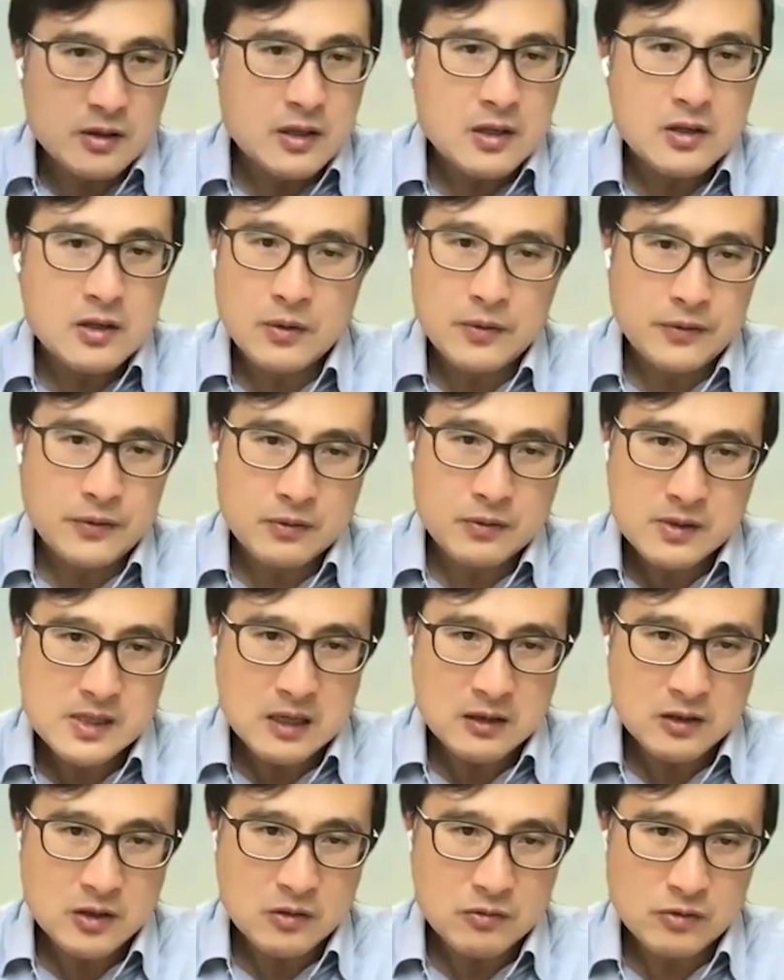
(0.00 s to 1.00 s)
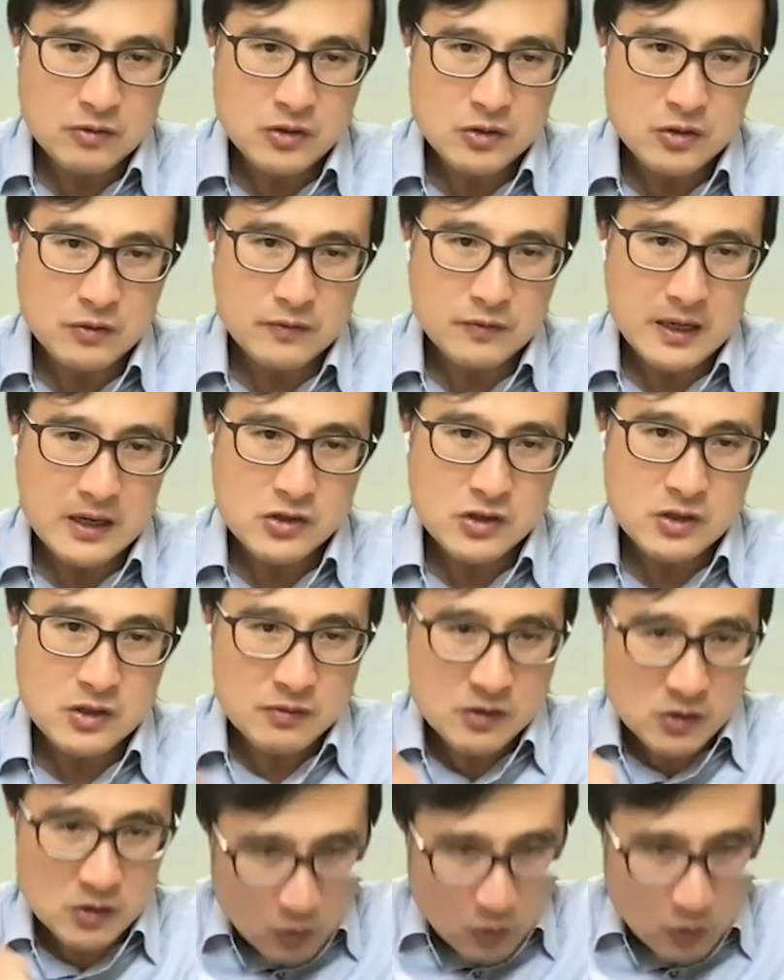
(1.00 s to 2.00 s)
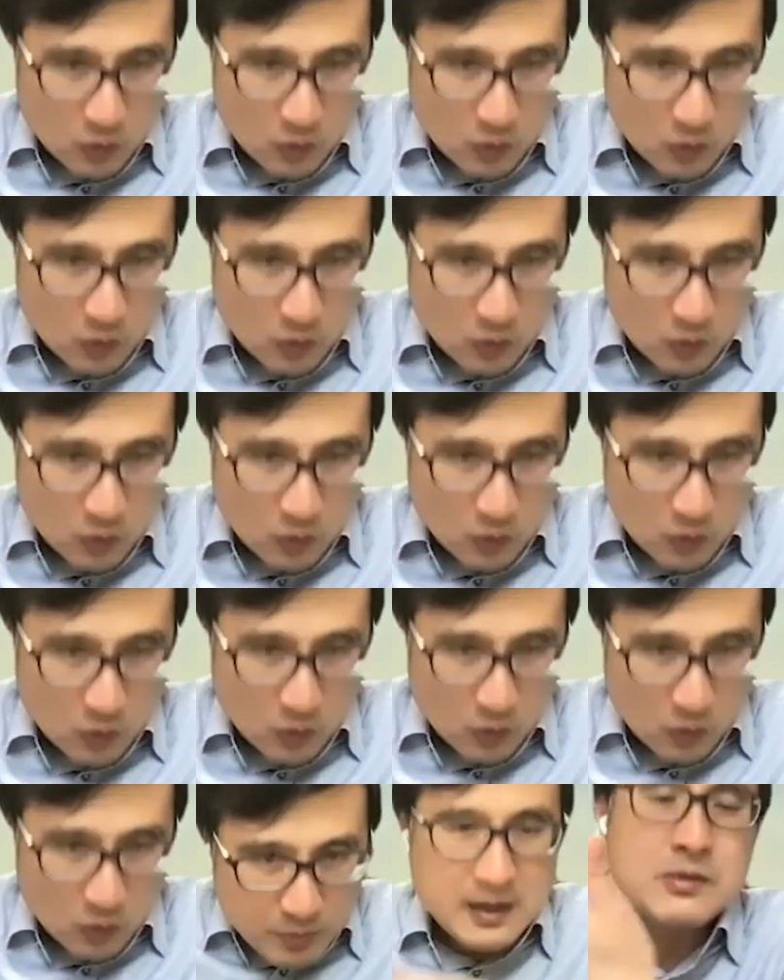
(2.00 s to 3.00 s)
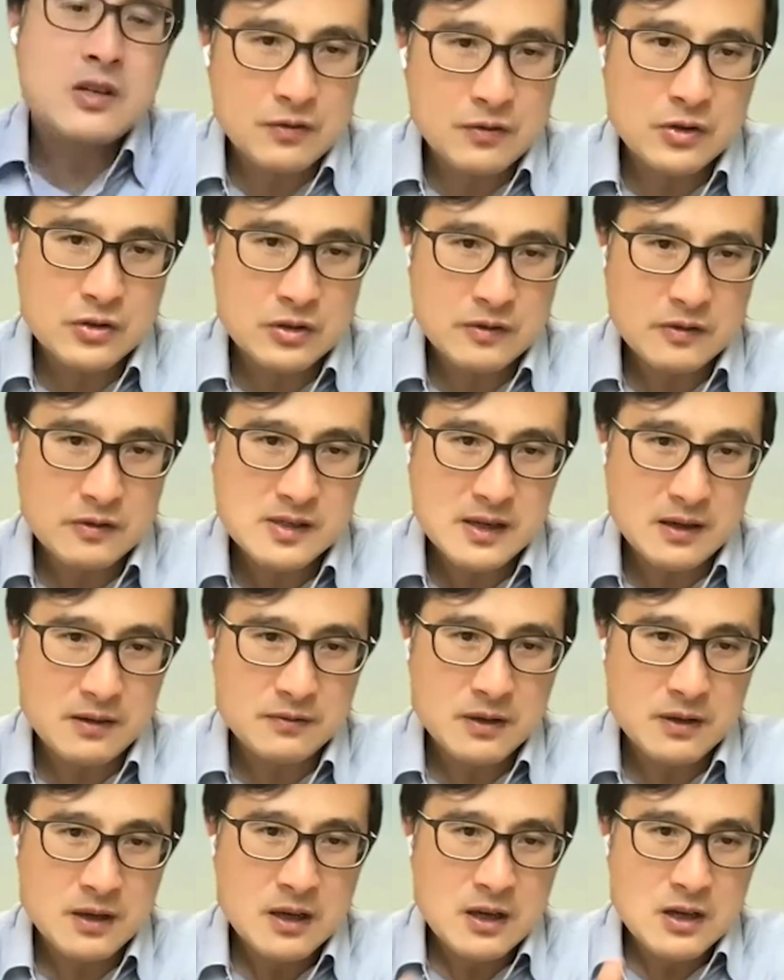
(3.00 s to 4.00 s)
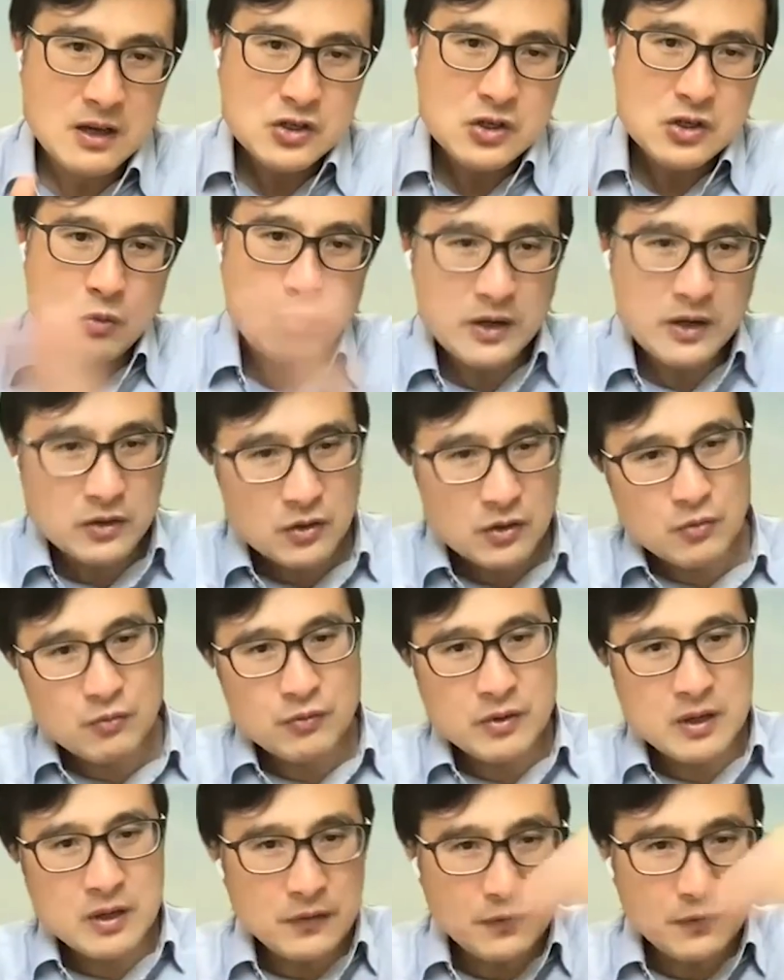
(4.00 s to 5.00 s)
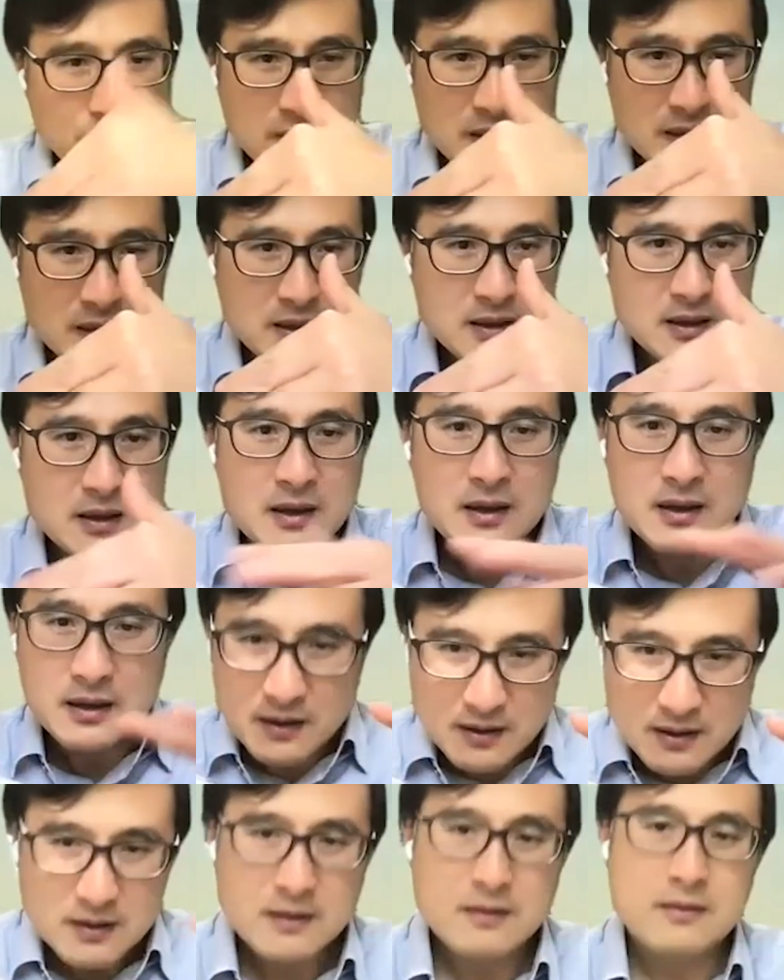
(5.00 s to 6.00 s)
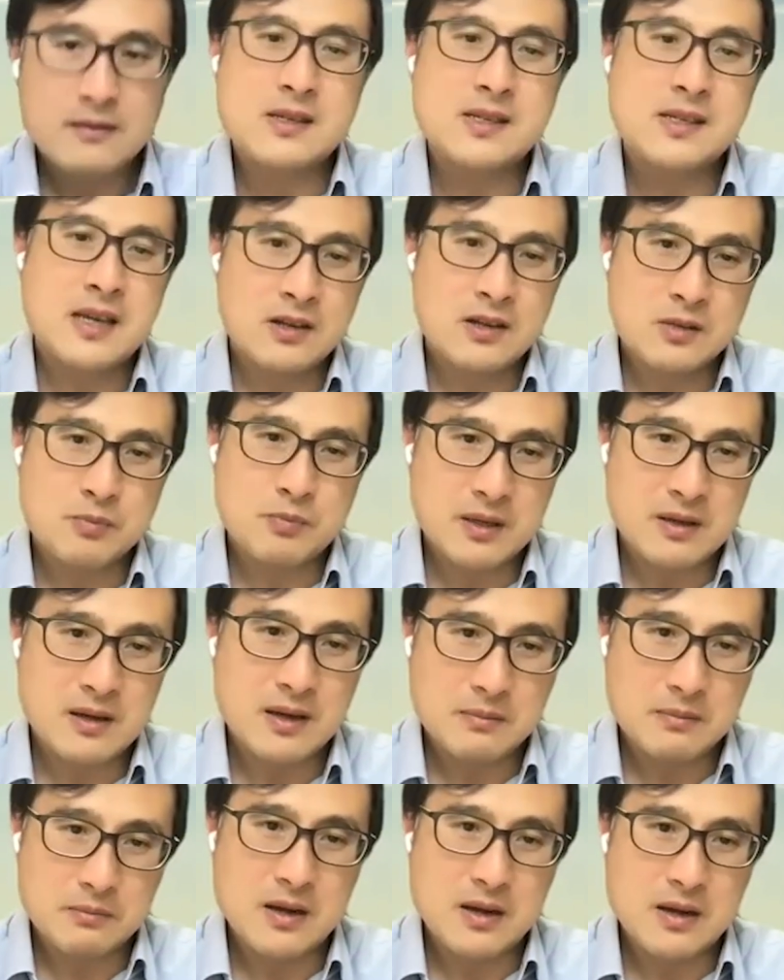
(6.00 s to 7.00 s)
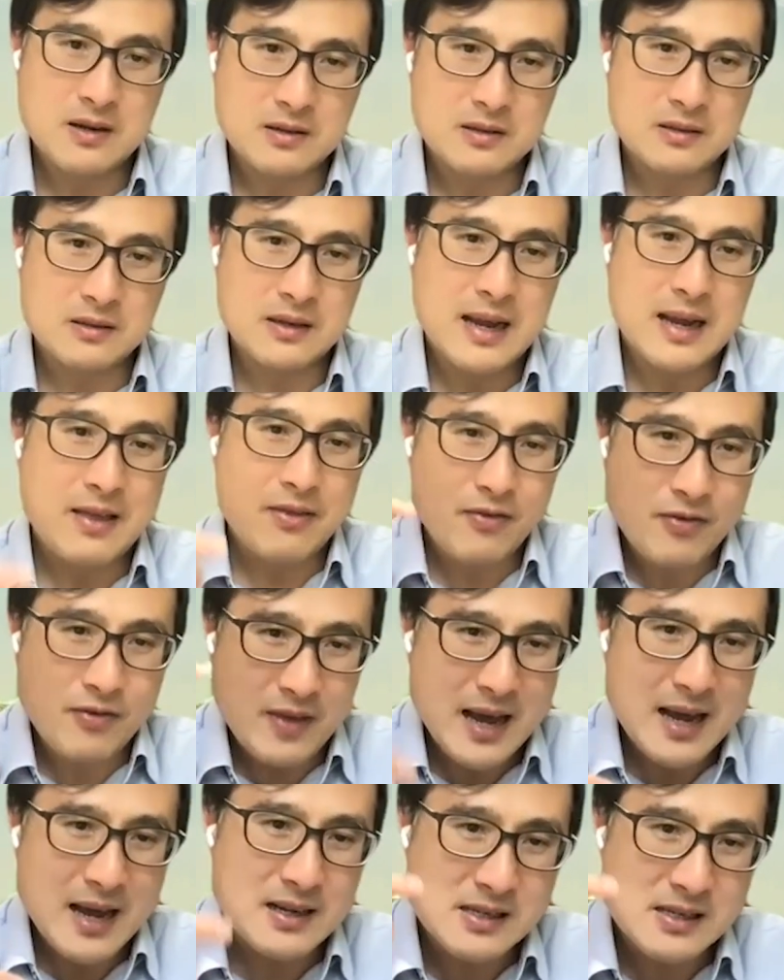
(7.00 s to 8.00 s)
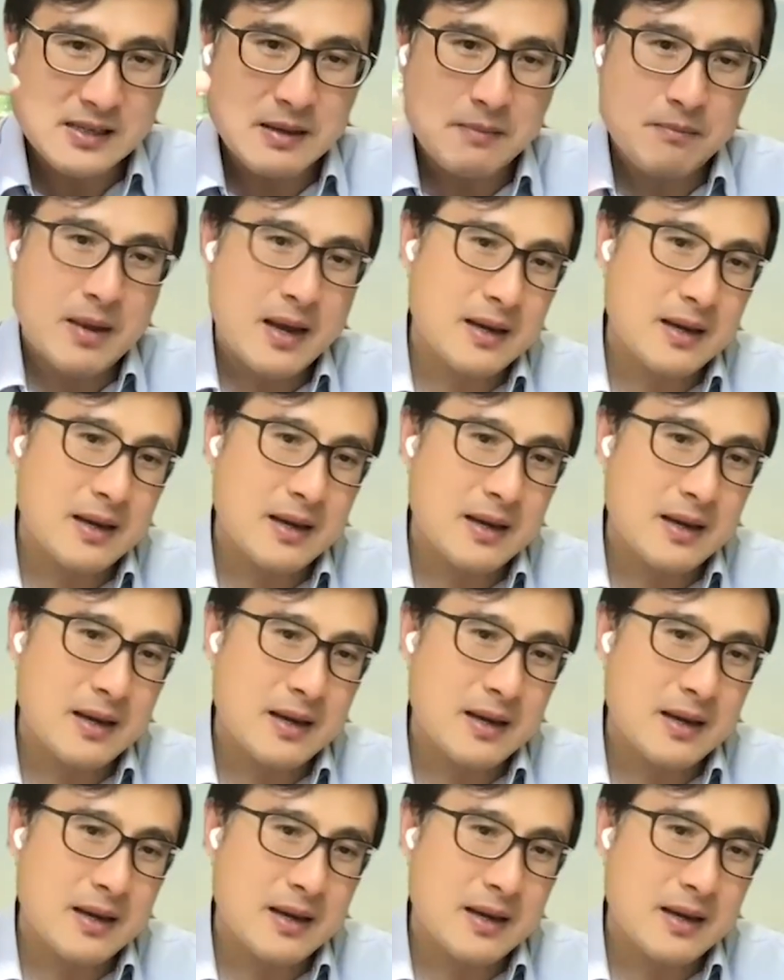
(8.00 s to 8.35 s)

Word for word: So it's going to go through cellular rejuvenation. So it becomes a younger version of cell. So when you refeed, the cells become younger.